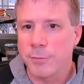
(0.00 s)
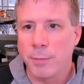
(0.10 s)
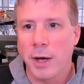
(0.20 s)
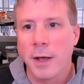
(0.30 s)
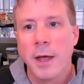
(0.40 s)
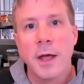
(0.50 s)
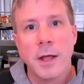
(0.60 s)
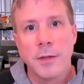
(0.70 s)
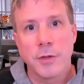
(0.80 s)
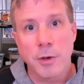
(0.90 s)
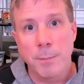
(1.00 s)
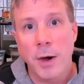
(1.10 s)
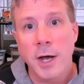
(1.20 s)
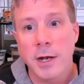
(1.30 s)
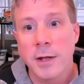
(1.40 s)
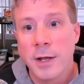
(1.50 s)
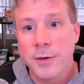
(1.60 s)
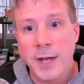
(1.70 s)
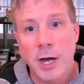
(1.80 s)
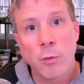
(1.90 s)
But the compiler
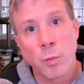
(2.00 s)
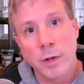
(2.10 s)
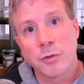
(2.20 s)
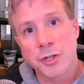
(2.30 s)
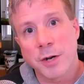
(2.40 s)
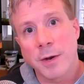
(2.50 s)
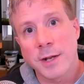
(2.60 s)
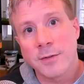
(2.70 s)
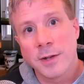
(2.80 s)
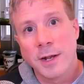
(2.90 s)
now will generate